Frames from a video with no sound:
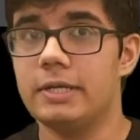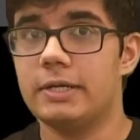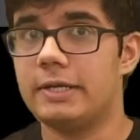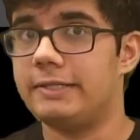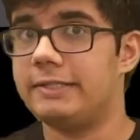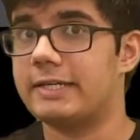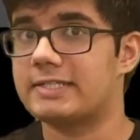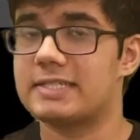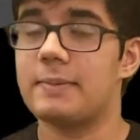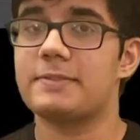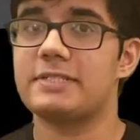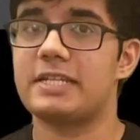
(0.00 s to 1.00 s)
in the
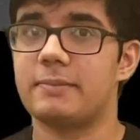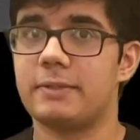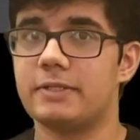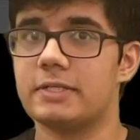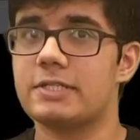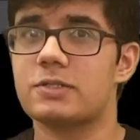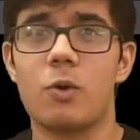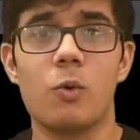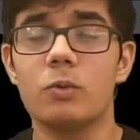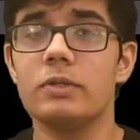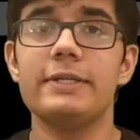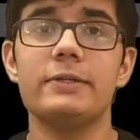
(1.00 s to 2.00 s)
except statement is
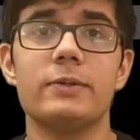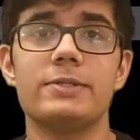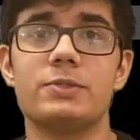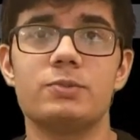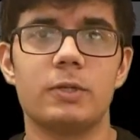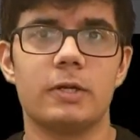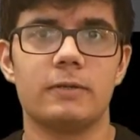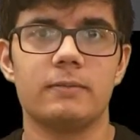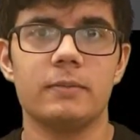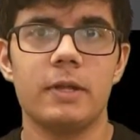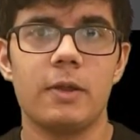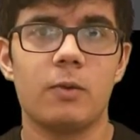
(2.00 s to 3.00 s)
only going to run
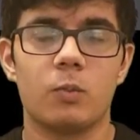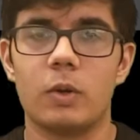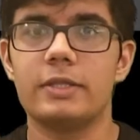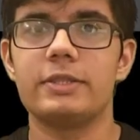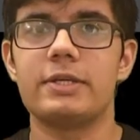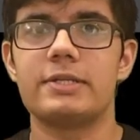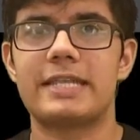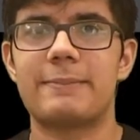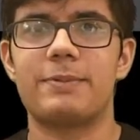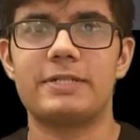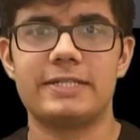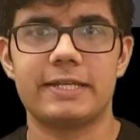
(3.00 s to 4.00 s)
when there's a
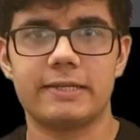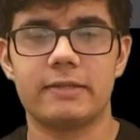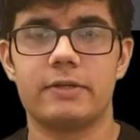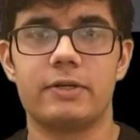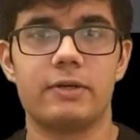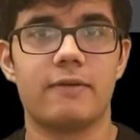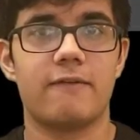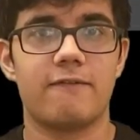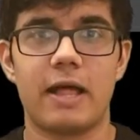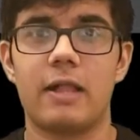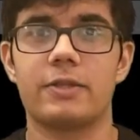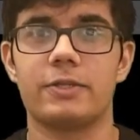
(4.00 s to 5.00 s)
particular
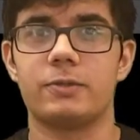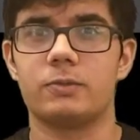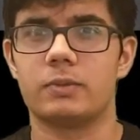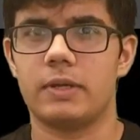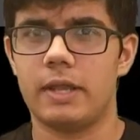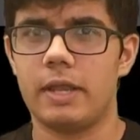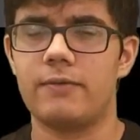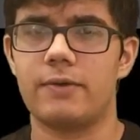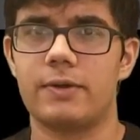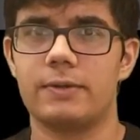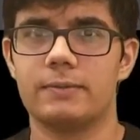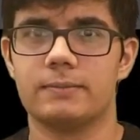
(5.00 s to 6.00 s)
value error.